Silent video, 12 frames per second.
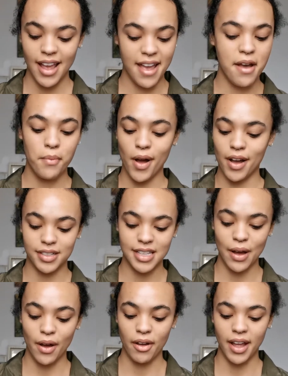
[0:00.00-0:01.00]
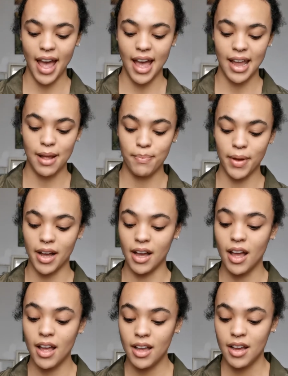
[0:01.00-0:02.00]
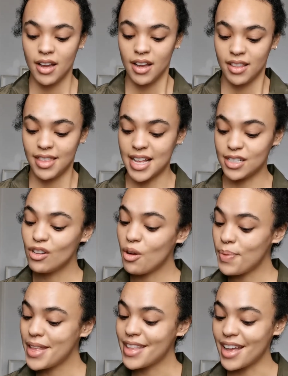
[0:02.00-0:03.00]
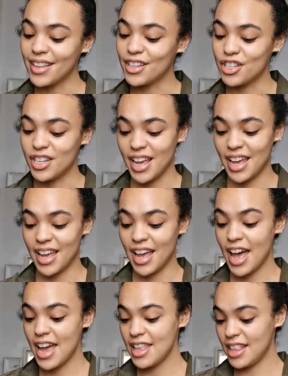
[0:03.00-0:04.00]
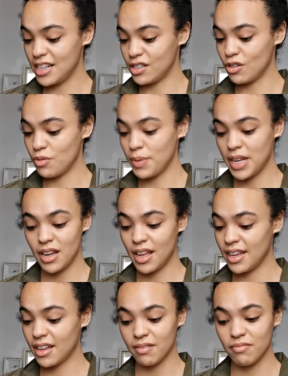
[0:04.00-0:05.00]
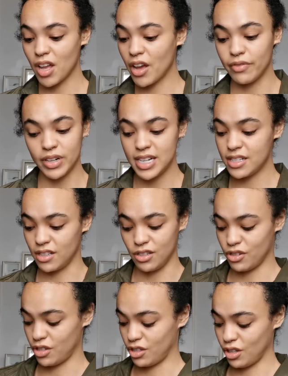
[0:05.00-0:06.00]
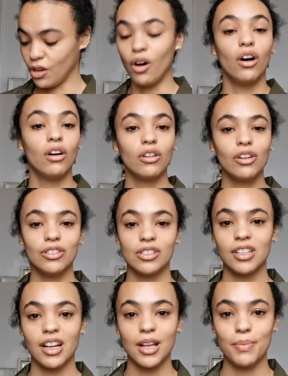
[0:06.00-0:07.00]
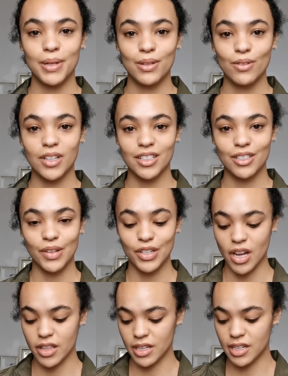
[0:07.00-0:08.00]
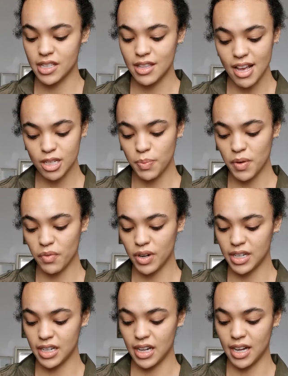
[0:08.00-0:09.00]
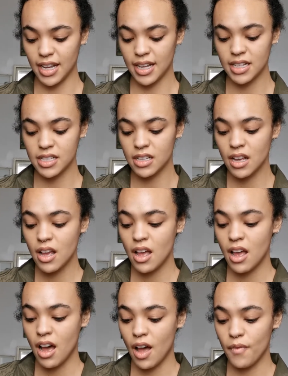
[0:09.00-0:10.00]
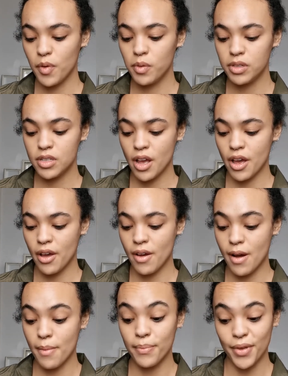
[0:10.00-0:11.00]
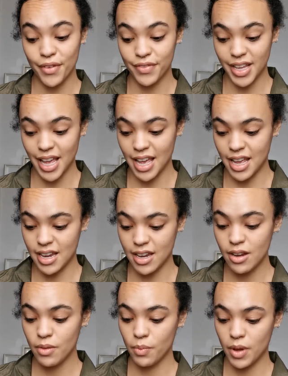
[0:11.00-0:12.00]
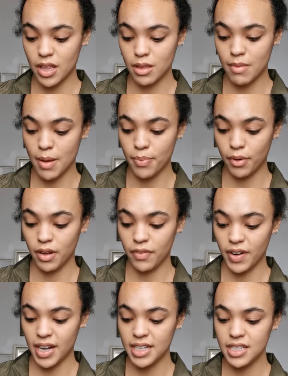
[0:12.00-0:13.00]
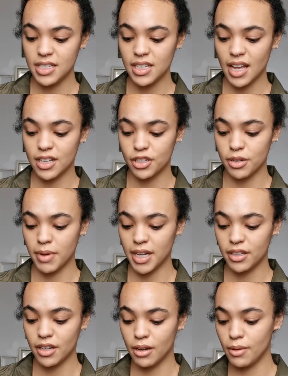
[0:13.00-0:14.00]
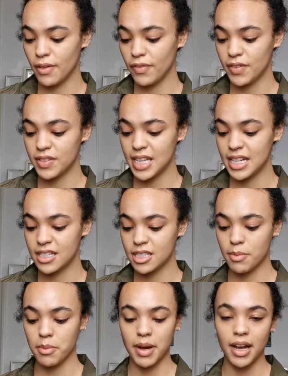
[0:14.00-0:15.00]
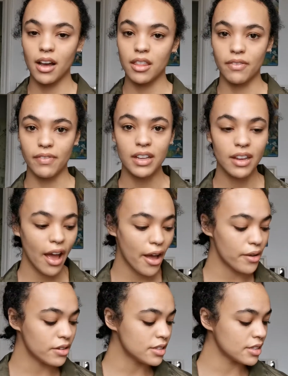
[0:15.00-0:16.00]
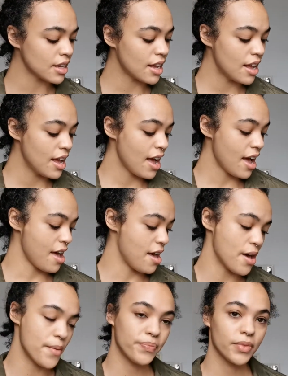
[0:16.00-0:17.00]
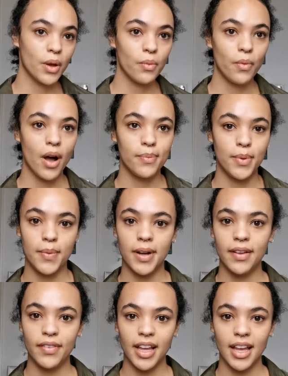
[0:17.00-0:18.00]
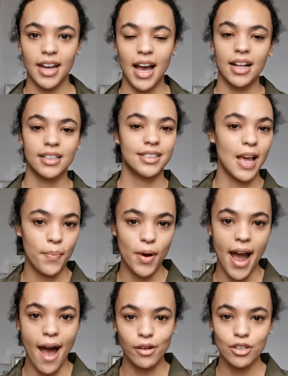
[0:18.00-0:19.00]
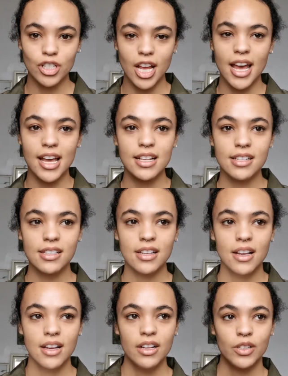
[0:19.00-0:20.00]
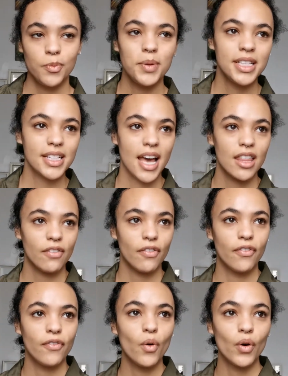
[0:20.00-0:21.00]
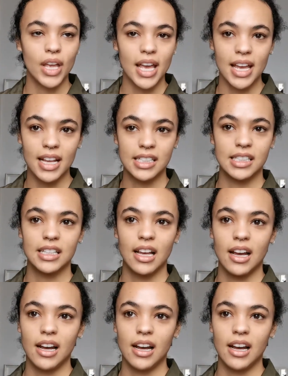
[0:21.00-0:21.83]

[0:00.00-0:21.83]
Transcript: it works out okay. But there's not been that this year. There's not been like a reason just to not constantly be talking to each other, so that's been really nice. I've also moved in with my boyfriend, as you might know if you've seen some of my other videos. We were living in separate house shares, so we've been together for 4 years,